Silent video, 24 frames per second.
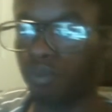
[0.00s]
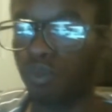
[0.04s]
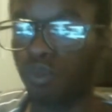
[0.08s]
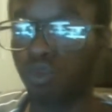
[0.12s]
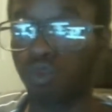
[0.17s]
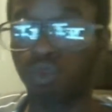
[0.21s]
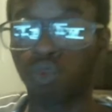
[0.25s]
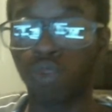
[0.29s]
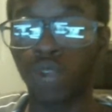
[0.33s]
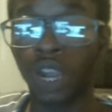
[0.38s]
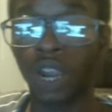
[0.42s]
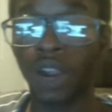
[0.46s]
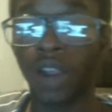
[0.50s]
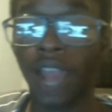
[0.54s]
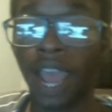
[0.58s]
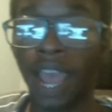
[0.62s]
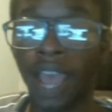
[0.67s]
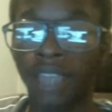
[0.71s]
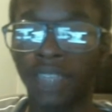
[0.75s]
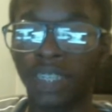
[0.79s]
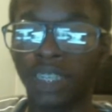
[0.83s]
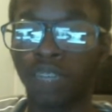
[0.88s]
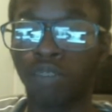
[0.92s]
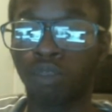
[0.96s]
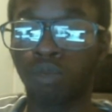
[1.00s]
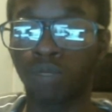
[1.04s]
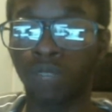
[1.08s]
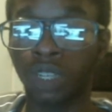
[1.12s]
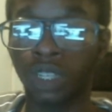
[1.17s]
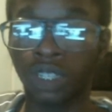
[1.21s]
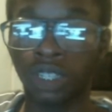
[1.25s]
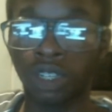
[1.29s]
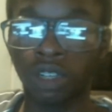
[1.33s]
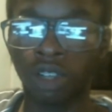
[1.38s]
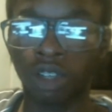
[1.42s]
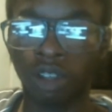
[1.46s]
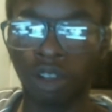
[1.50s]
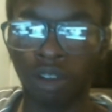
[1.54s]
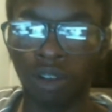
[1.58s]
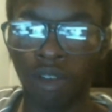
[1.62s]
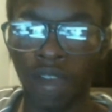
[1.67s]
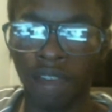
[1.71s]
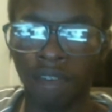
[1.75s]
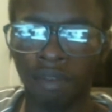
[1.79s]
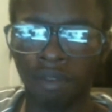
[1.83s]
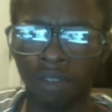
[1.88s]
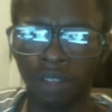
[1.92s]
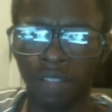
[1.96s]
Whereas in ReZero,
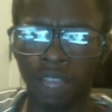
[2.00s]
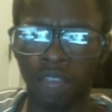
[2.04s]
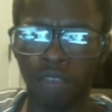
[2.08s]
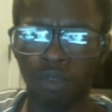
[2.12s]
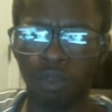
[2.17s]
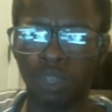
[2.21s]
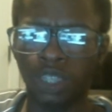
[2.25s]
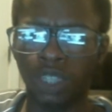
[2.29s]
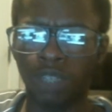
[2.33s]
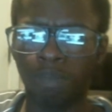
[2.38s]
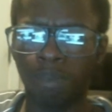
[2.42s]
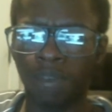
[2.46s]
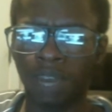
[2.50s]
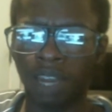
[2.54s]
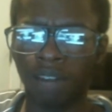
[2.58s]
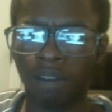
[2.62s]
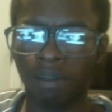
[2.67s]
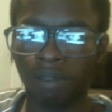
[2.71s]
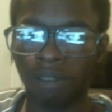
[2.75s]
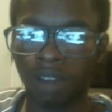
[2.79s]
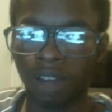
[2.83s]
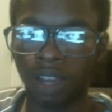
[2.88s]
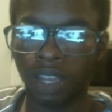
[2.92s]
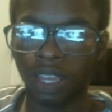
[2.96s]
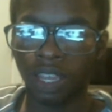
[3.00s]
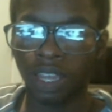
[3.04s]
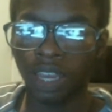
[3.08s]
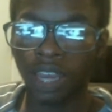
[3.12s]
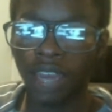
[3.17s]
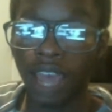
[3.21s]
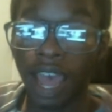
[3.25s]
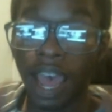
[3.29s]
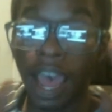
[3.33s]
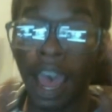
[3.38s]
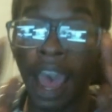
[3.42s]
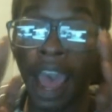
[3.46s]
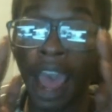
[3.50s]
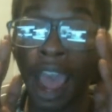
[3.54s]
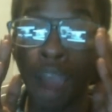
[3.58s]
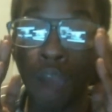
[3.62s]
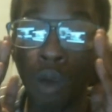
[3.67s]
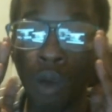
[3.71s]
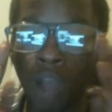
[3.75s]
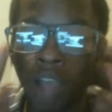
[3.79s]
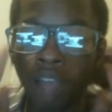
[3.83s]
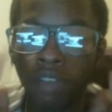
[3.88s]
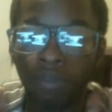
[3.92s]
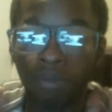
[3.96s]
I feel like we spend fucking
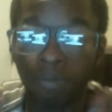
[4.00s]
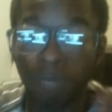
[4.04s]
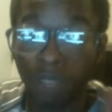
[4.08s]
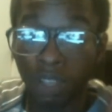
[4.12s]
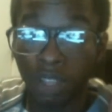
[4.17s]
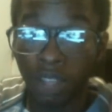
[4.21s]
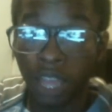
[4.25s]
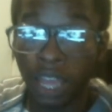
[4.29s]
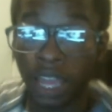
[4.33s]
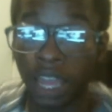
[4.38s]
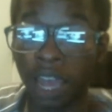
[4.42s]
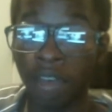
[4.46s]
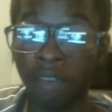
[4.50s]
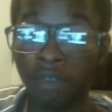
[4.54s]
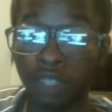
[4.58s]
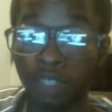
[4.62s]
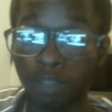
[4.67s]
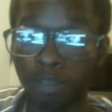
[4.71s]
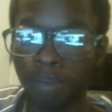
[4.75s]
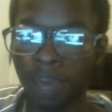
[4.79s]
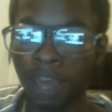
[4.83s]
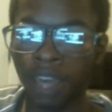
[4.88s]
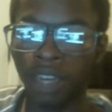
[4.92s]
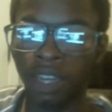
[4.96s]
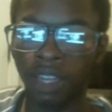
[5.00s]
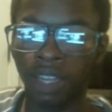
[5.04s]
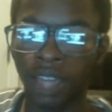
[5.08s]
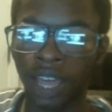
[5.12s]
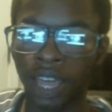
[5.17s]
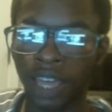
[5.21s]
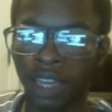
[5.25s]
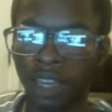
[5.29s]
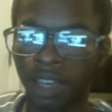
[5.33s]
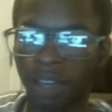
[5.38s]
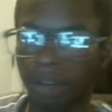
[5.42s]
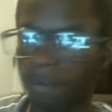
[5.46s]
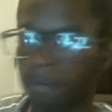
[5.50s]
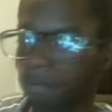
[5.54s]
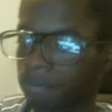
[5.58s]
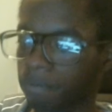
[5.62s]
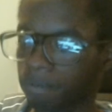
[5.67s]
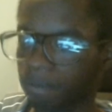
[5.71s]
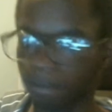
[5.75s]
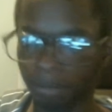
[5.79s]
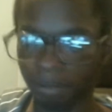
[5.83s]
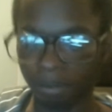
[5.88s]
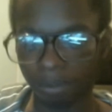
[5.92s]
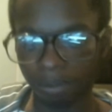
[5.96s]
how I feel like I've spent like
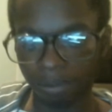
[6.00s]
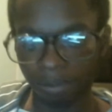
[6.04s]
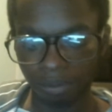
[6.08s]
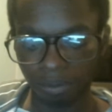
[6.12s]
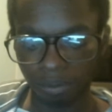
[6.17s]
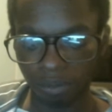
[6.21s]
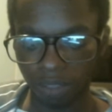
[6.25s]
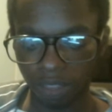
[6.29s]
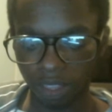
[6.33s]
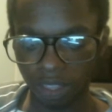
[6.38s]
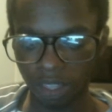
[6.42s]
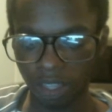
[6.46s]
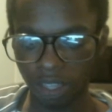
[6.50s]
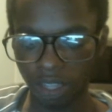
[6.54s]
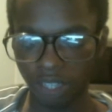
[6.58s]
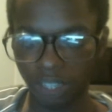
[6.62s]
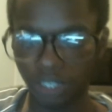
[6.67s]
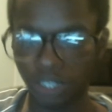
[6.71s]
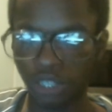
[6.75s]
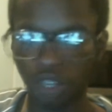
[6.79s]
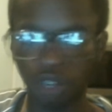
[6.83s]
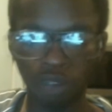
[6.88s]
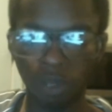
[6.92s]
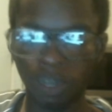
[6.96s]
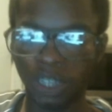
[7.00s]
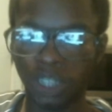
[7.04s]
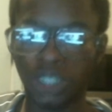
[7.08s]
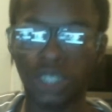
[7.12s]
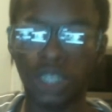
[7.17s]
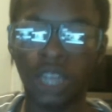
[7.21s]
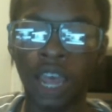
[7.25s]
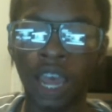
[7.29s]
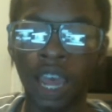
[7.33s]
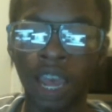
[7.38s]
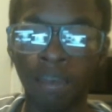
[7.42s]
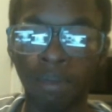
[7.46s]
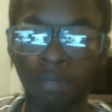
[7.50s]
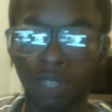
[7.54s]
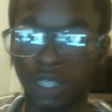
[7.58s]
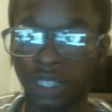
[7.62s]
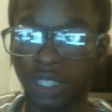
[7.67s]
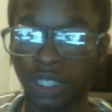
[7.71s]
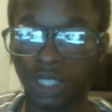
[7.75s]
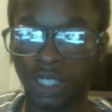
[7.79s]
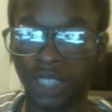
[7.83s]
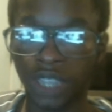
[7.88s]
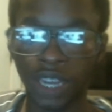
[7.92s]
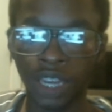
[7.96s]
so much time
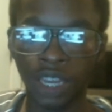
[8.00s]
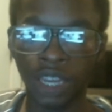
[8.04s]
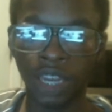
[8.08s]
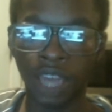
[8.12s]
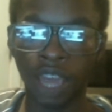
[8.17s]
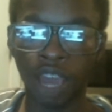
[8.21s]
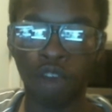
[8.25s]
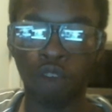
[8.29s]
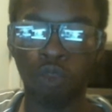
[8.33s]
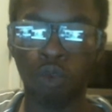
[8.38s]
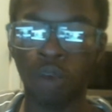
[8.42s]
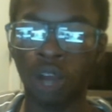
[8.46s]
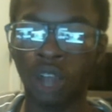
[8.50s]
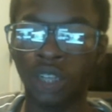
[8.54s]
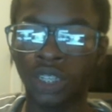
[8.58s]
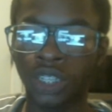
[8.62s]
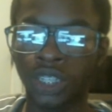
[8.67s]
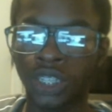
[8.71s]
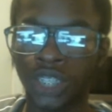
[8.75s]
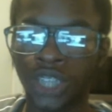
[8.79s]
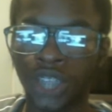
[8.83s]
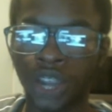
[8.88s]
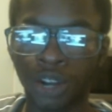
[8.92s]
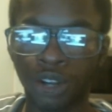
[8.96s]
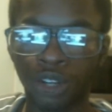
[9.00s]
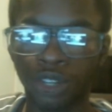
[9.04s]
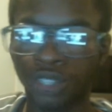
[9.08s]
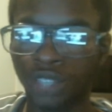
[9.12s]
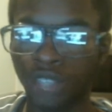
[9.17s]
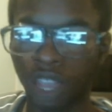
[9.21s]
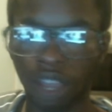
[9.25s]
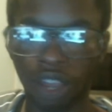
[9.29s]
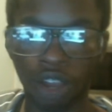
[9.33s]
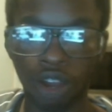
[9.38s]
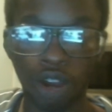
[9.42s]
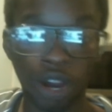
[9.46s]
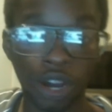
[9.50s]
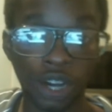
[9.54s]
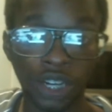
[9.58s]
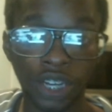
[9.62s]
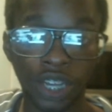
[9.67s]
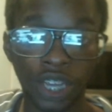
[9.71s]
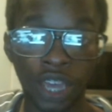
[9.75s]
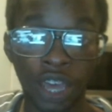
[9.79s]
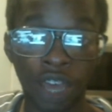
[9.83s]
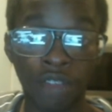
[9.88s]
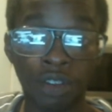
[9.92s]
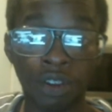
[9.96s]
just sitting down watching these characters like cook
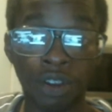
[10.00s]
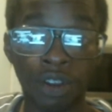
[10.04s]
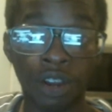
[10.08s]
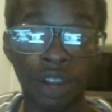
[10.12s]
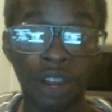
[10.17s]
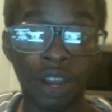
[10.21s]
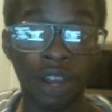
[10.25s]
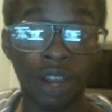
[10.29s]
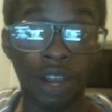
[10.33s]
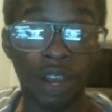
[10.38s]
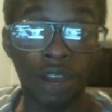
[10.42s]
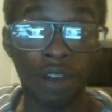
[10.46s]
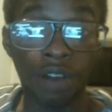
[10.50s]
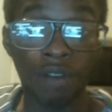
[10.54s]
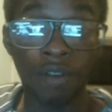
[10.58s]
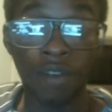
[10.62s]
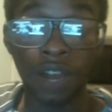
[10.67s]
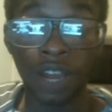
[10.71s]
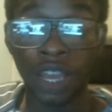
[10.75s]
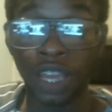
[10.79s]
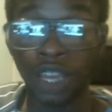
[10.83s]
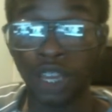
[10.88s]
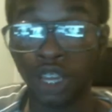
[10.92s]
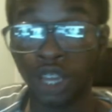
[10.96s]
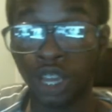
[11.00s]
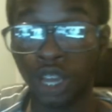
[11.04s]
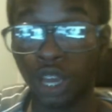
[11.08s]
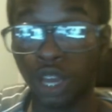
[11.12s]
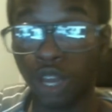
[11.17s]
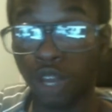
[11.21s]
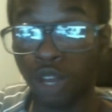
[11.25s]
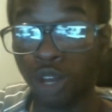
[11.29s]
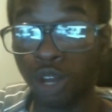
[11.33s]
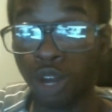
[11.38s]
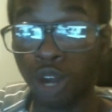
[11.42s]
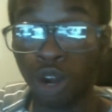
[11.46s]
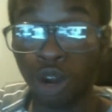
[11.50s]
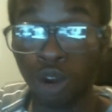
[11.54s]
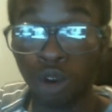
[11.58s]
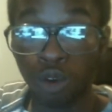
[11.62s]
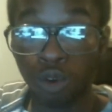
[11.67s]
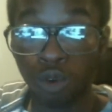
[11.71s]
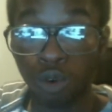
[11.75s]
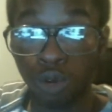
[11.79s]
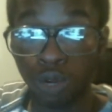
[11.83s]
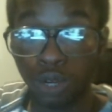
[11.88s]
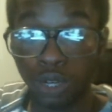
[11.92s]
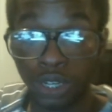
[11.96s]
together, fucking
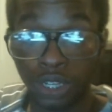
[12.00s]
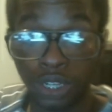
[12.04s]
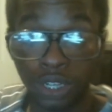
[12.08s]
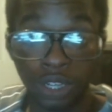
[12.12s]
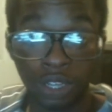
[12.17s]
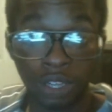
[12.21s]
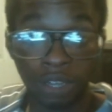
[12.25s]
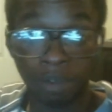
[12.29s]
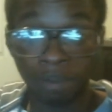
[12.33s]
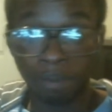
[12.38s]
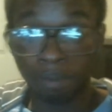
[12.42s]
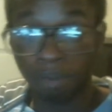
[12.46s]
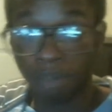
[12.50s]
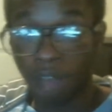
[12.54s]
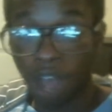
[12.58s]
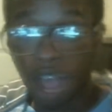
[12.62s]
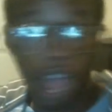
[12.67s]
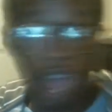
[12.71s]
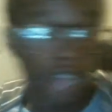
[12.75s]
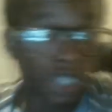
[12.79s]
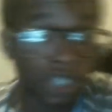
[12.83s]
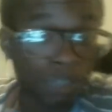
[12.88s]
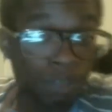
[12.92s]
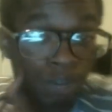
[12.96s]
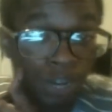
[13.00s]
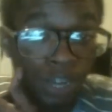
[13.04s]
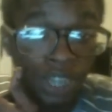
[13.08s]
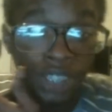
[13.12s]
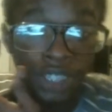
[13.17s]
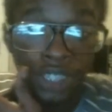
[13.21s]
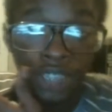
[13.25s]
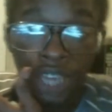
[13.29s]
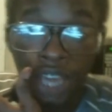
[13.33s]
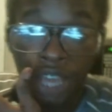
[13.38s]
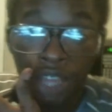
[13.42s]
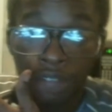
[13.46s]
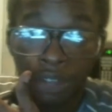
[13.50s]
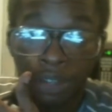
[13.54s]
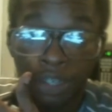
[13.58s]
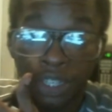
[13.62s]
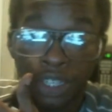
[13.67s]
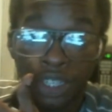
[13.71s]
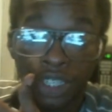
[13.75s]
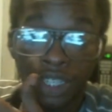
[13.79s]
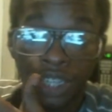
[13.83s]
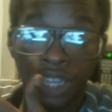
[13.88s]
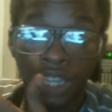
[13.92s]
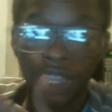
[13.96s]
go to the hot springs together and
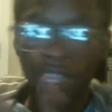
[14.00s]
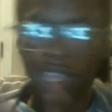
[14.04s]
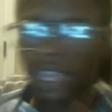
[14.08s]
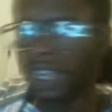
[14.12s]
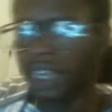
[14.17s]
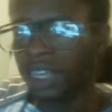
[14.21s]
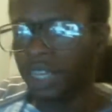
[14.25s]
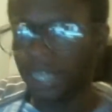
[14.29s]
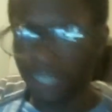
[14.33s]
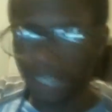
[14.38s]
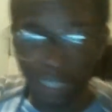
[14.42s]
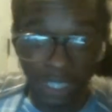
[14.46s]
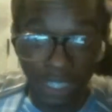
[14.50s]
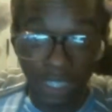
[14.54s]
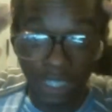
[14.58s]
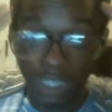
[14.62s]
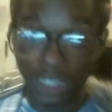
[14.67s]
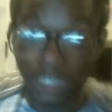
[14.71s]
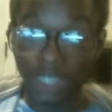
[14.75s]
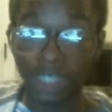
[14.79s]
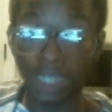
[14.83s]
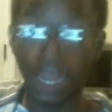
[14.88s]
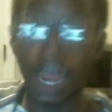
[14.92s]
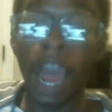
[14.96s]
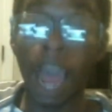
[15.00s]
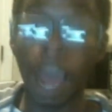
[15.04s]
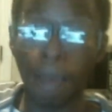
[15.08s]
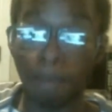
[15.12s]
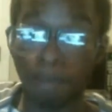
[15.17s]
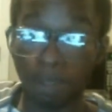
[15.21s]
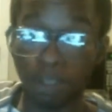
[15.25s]
shit. Like, stop